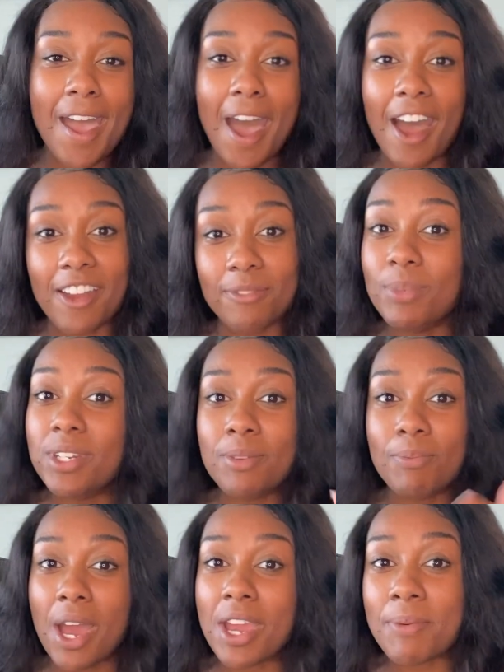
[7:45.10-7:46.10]
I've been
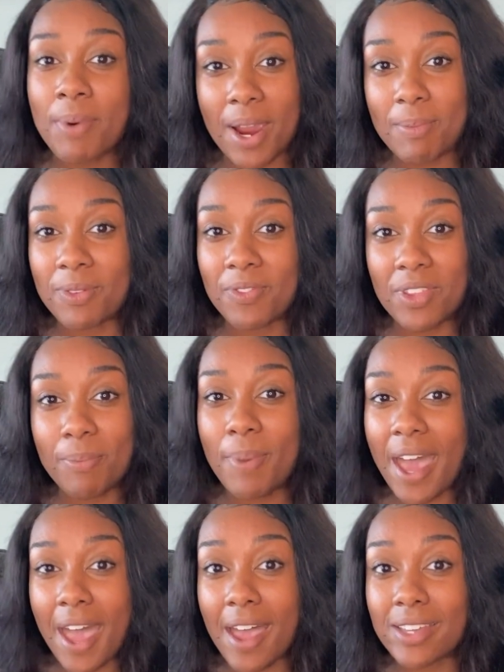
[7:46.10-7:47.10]
in my apartment for the
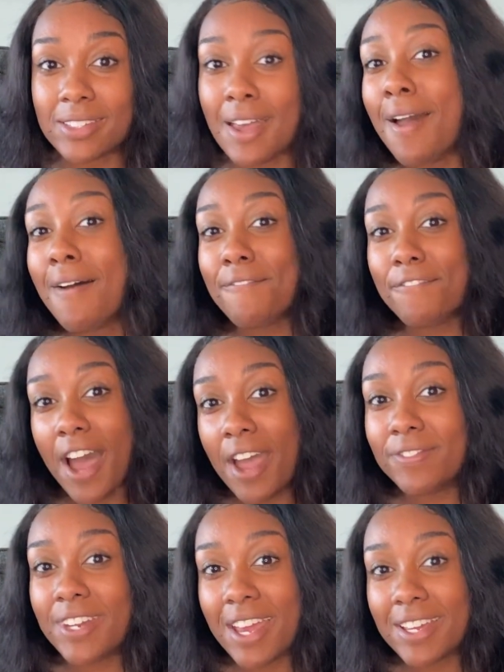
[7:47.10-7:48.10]
past
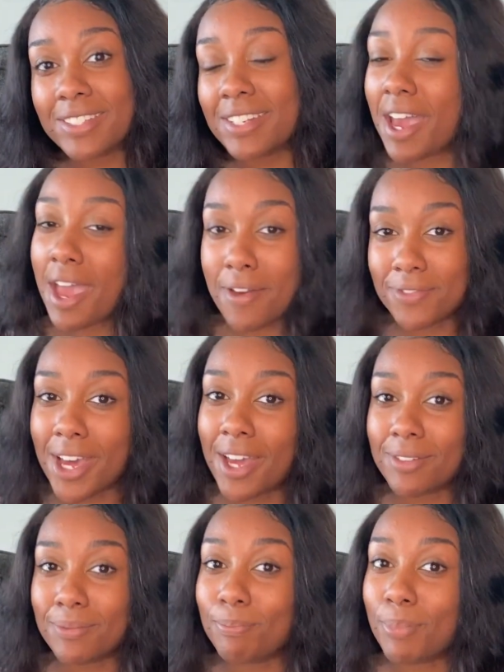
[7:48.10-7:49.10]
5 days and I have
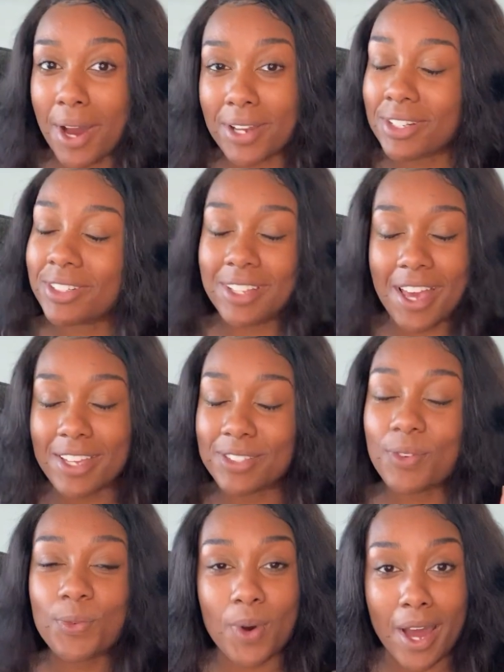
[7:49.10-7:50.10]
not bought a
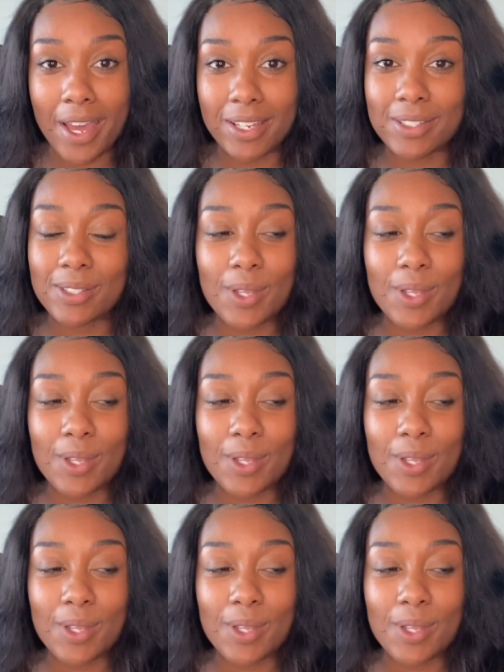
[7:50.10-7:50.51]
glass of wine.